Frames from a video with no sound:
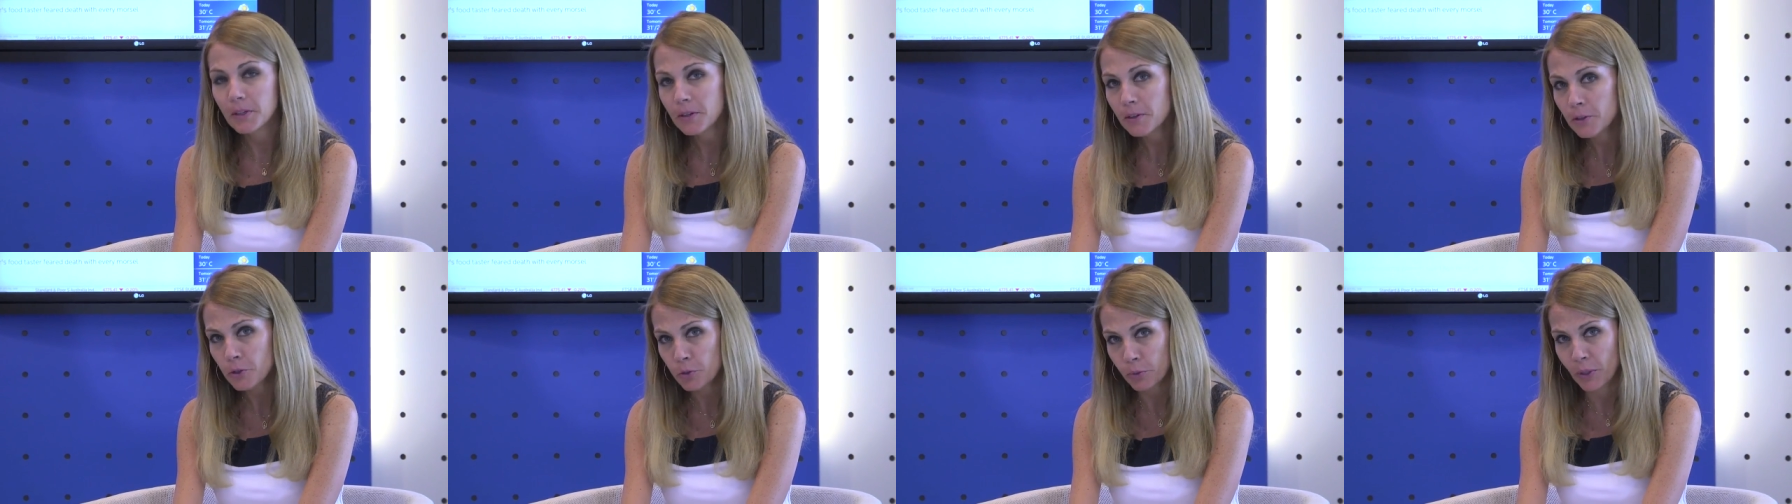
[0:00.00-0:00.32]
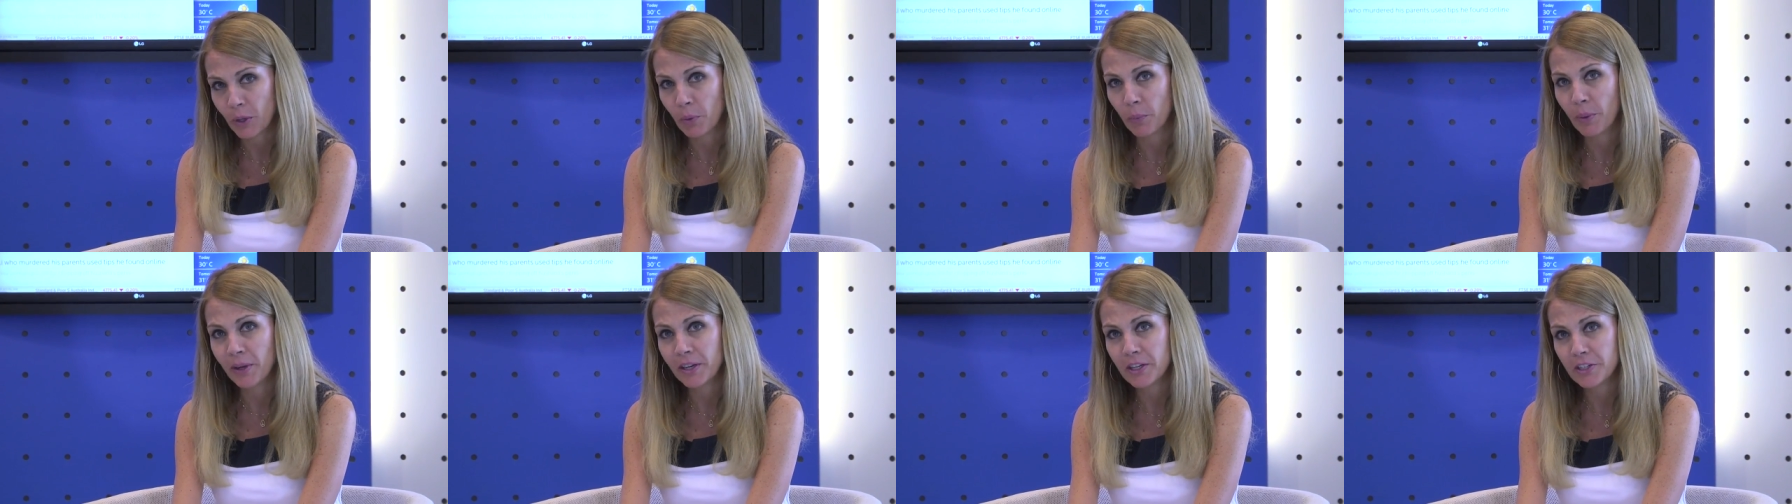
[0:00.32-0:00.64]
So
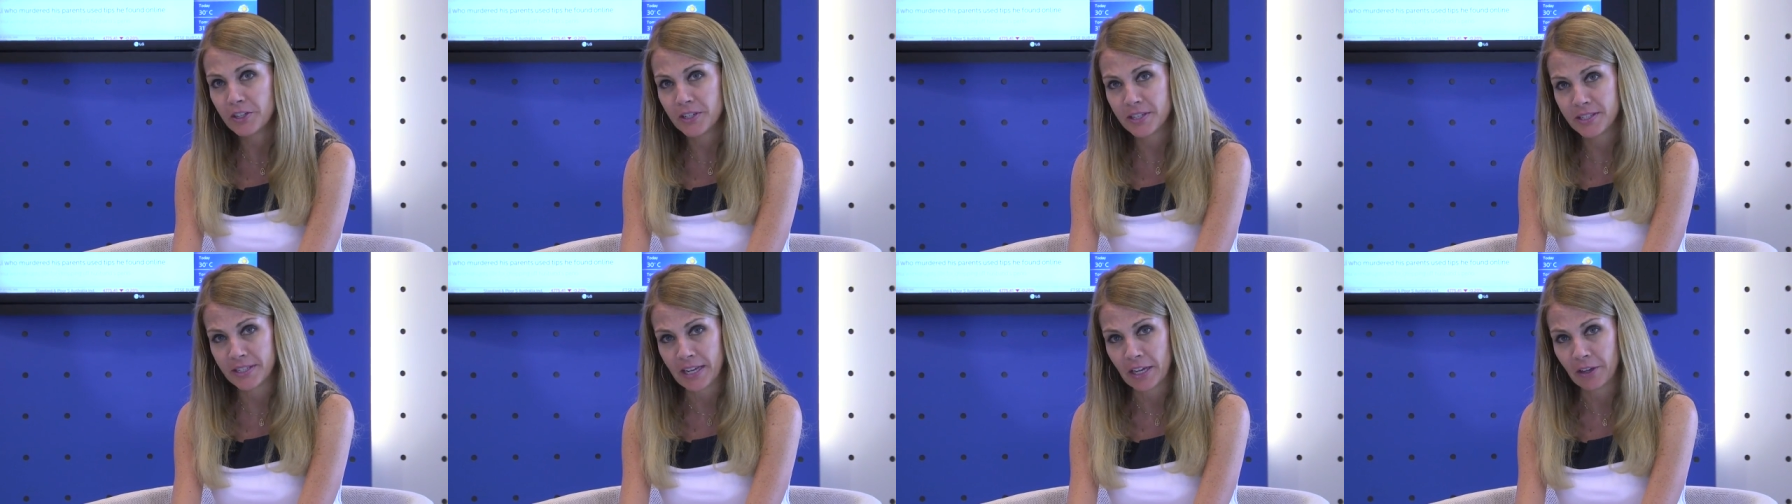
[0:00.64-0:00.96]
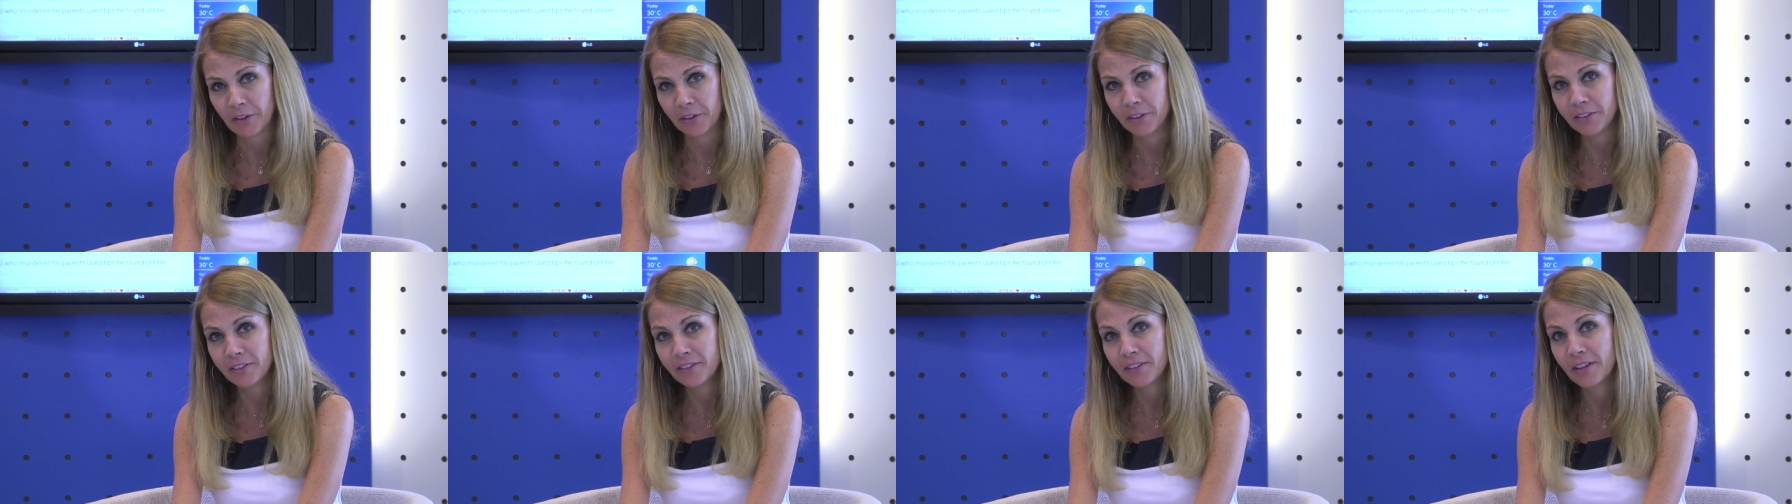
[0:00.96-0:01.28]
I went into
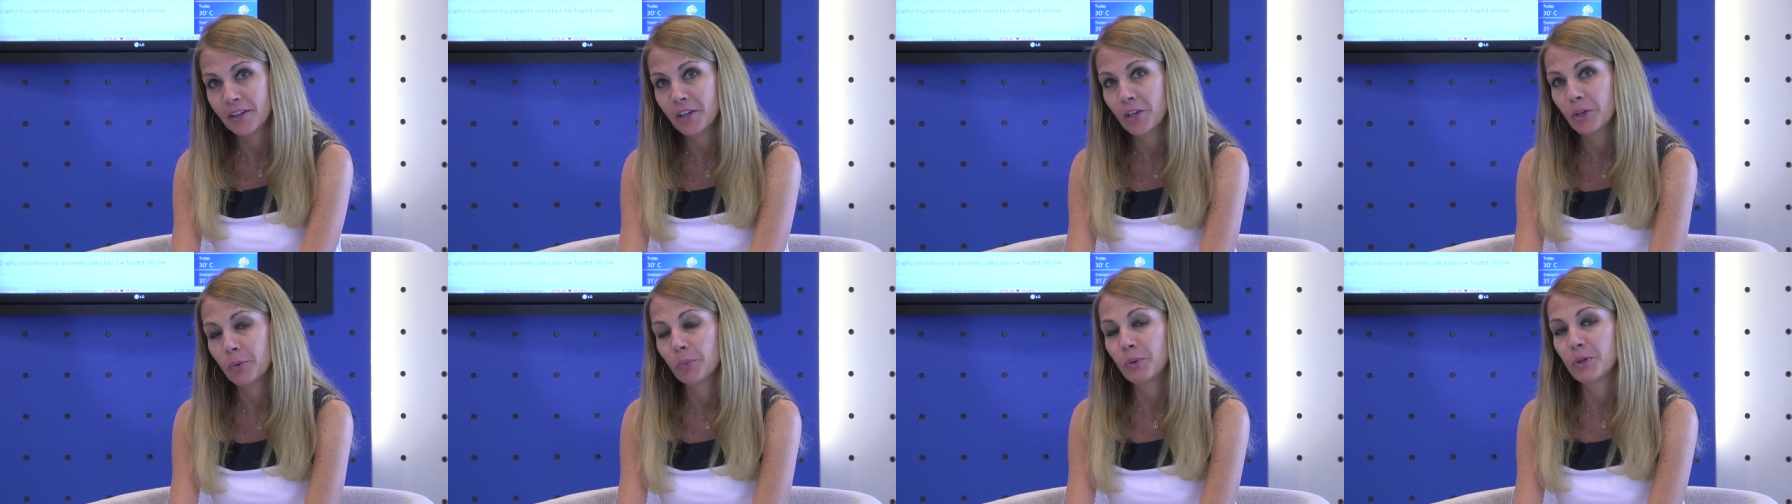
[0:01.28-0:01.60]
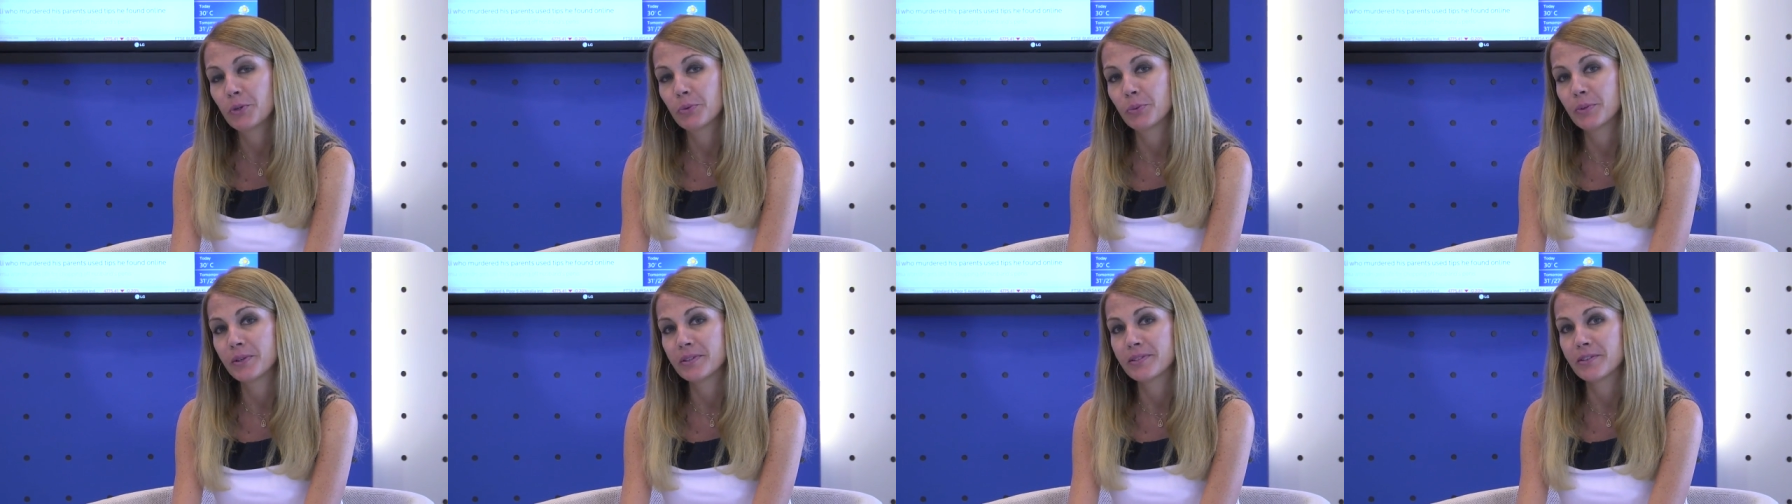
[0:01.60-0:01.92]
sales,
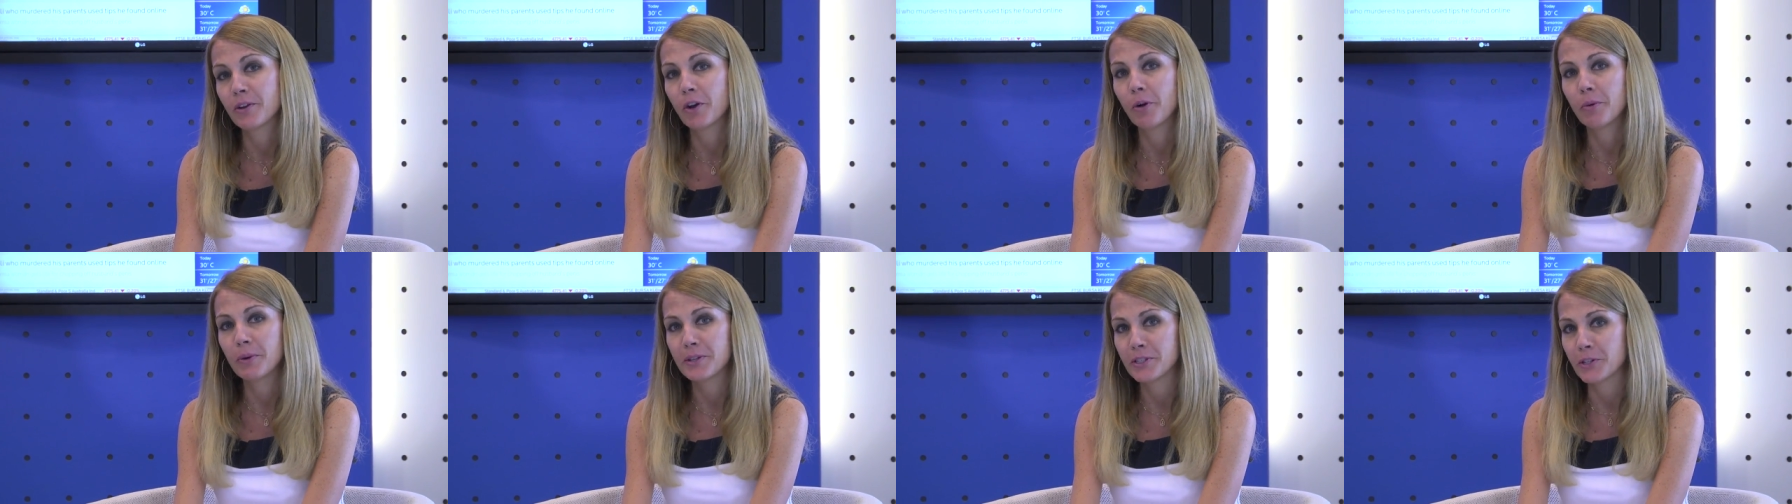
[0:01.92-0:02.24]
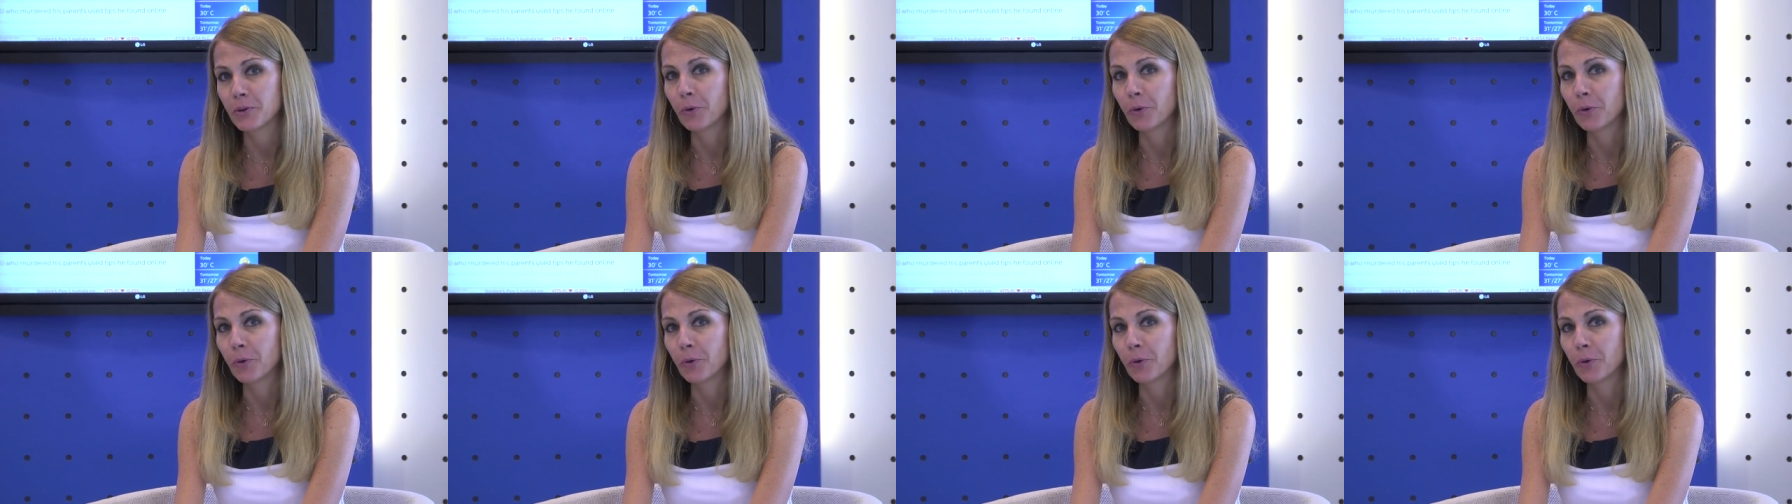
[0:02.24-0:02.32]
which was always